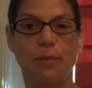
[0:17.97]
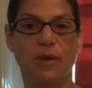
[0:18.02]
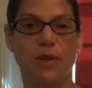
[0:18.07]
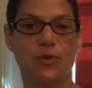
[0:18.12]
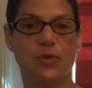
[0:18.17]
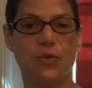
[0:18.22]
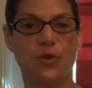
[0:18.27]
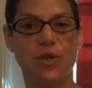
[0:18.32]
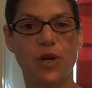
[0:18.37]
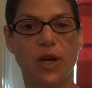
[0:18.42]

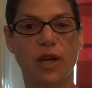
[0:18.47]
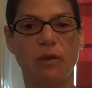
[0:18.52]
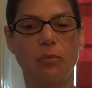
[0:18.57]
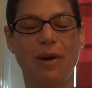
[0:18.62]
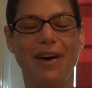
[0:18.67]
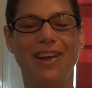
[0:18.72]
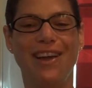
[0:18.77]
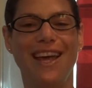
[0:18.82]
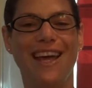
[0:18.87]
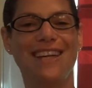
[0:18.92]
because we're talking
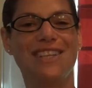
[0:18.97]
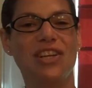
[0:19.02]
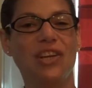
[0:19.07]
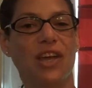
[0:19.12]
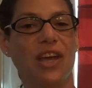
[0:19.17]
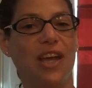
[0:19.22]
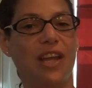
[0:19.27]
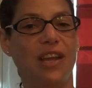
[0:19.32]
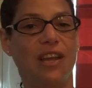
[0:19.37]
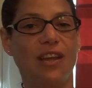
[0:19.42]
about
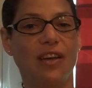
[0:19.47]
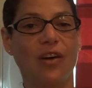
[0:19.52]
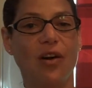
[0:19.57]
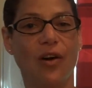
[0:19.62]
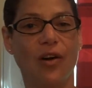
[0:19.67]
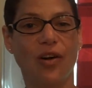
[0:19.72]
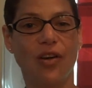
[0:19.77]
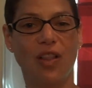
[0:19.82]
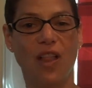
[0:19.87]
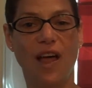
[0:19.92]
educating
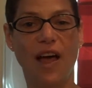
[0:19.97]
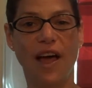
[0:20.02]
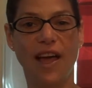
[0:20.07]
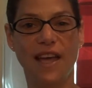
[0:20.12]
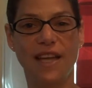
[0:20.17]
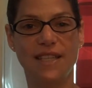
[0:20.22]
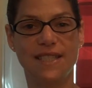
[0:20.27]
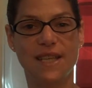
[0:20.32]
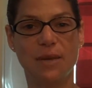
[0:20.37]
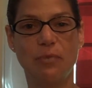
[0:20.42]
our
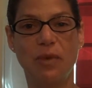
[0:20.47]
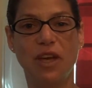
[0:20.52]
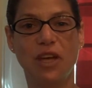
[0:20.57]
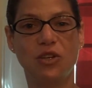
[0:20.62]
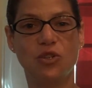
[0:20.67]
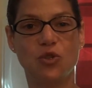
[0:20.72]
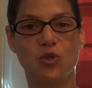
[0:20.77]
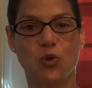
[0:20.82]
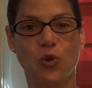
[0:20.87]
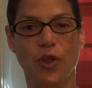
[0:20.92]
clients and
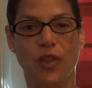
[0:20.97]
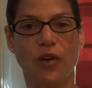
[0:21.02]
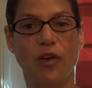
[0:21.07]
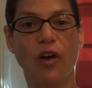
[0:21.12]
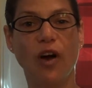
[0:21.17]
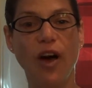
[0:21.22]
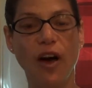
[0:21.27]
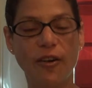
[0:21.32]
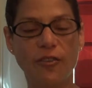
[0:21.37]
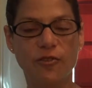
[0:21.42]
making sure they're
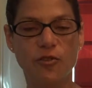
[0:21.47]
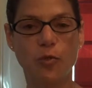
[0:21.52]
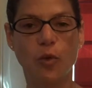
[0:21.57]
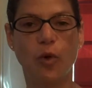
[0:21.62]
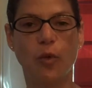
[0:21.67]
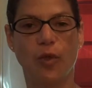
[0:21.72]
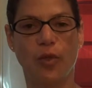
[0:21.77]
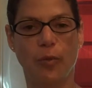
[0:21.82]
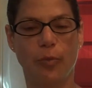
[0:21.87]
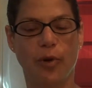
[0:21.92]
comfortable
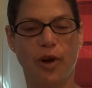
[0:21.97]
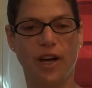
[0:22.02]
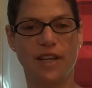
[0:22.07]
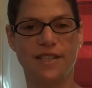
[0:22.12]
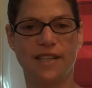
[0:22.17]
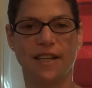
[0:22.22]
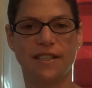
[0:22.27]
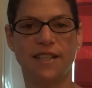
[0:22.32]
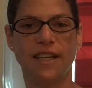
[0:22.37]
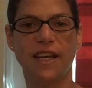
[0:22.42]
with the
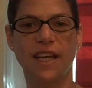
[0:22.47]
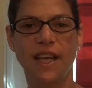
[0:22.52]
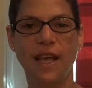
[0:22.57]
process,